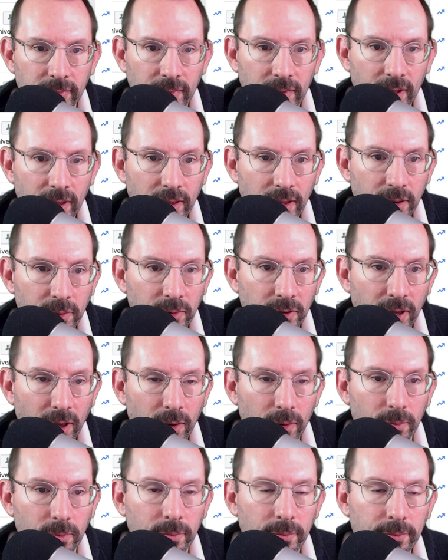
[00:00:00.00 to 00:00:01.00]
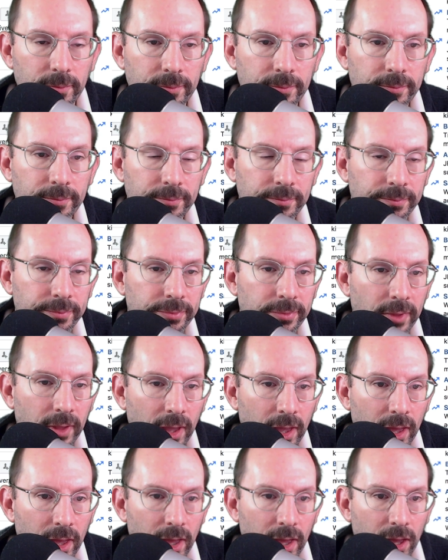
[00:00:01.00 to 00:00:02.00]
And there we go.
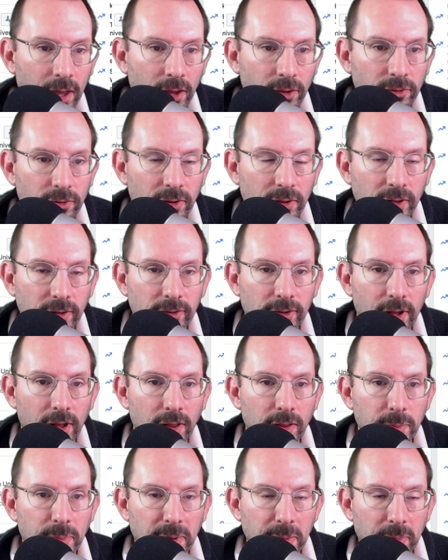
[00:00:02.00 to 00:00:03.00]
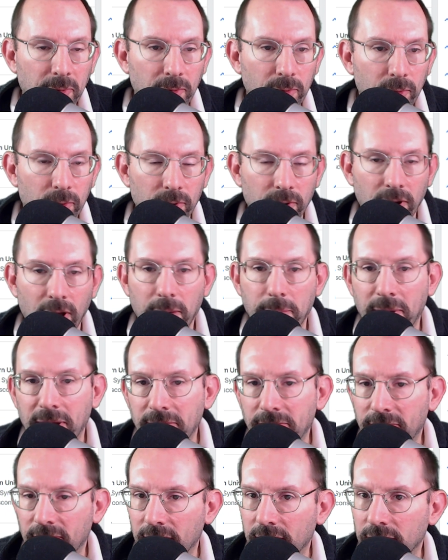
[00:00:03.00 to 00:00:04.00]
So these are all the people who are not my
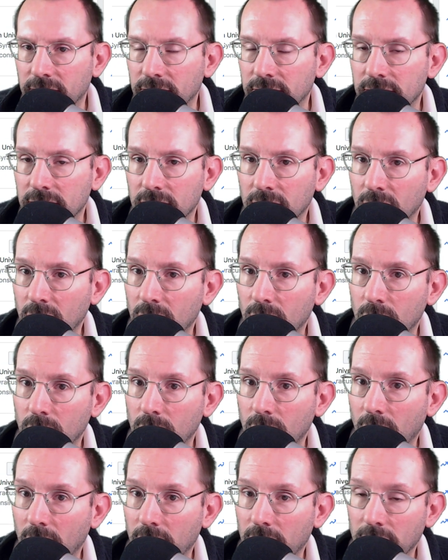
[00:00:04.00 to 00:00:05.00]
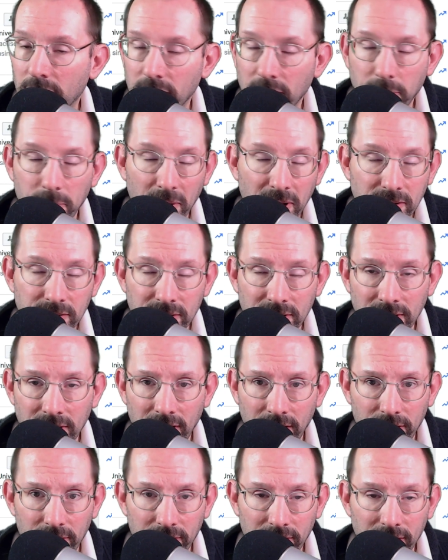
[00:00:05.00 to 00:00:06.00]
friends, who are in the Boston
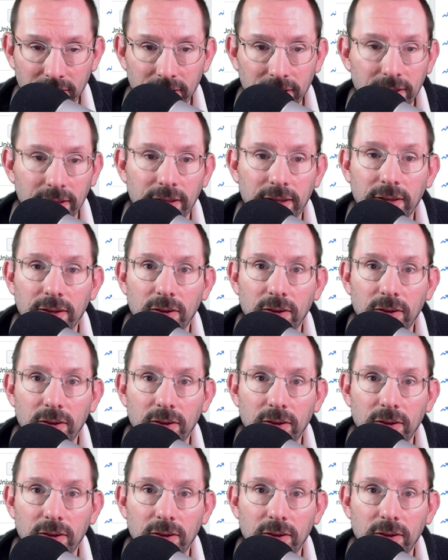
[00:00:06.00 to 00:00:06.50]
area,